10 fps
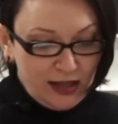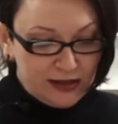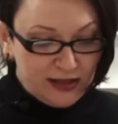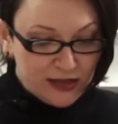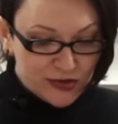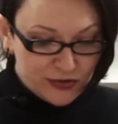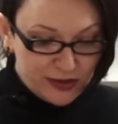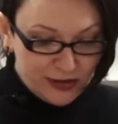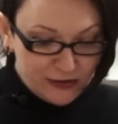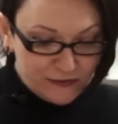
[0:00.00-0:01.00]
In the
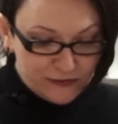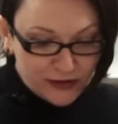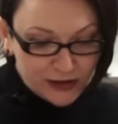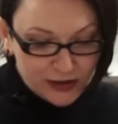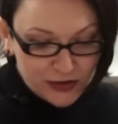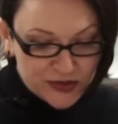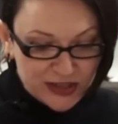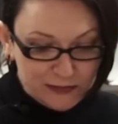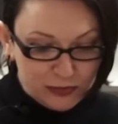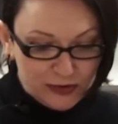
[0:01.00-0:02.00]
history of
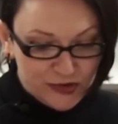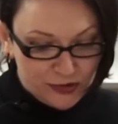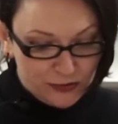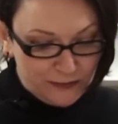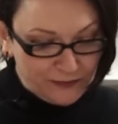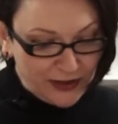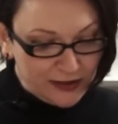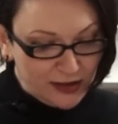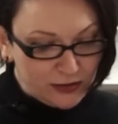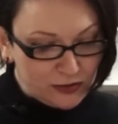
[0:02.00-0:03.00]
Yusi Bulaju, a
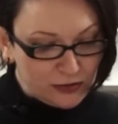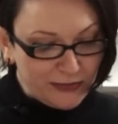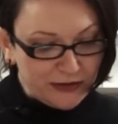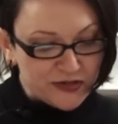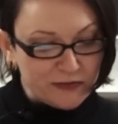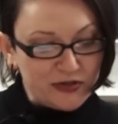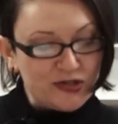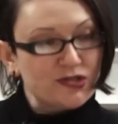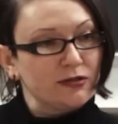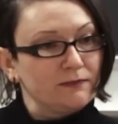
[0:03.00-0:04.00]
young girl marries a
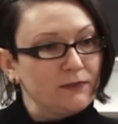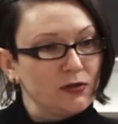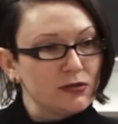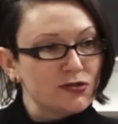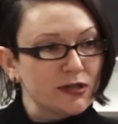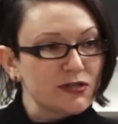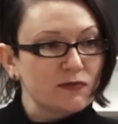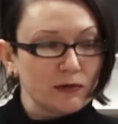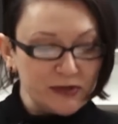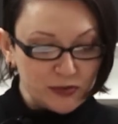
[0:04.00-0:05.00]
magician who can
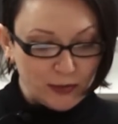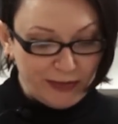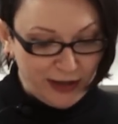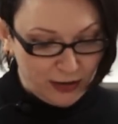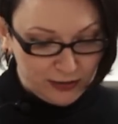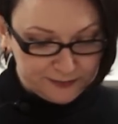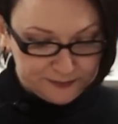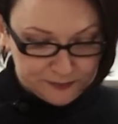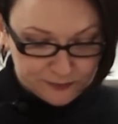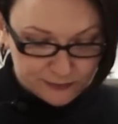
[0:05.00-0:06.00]
transform into a bear.
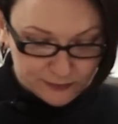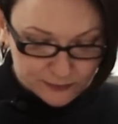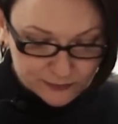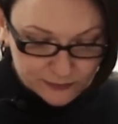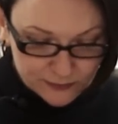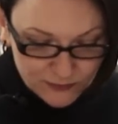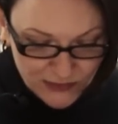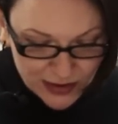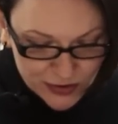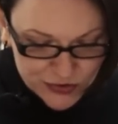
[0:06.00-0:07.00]

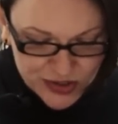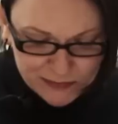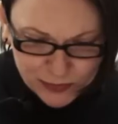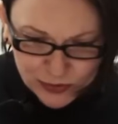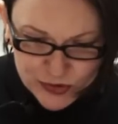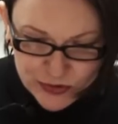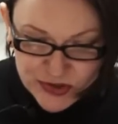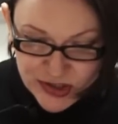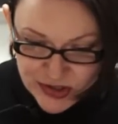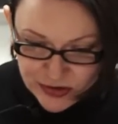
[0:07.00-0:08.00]
Yusi Bulaju's
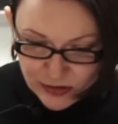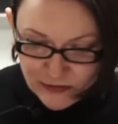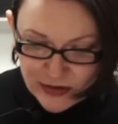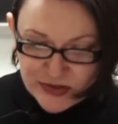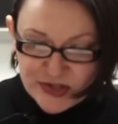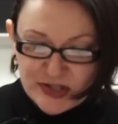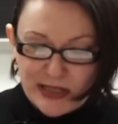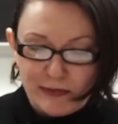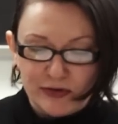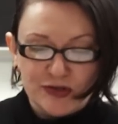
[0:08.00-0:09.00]
sister falls
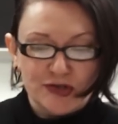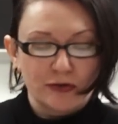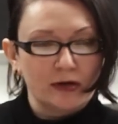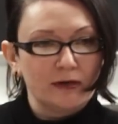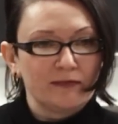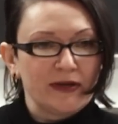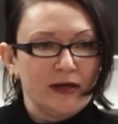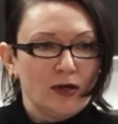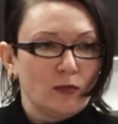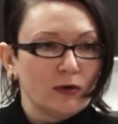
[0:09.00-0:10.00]
asleep on the shore,
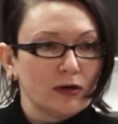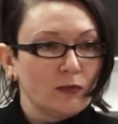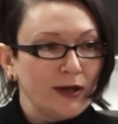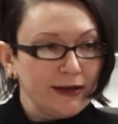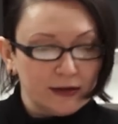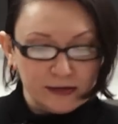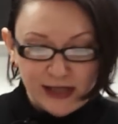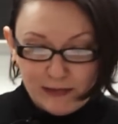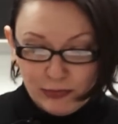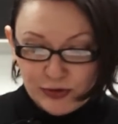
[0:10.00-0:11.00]
where a whale
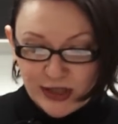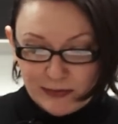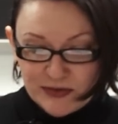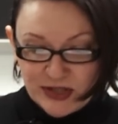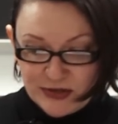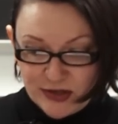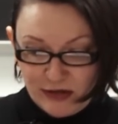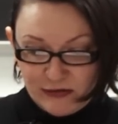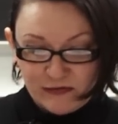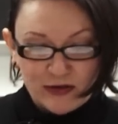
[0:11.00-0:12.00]
named Butup sees
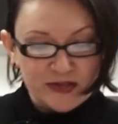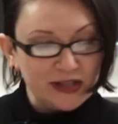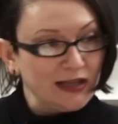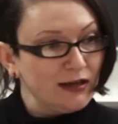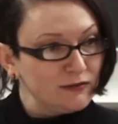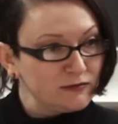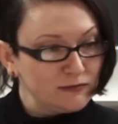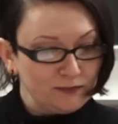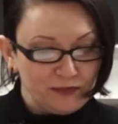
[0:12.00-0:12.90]
her and falls in love.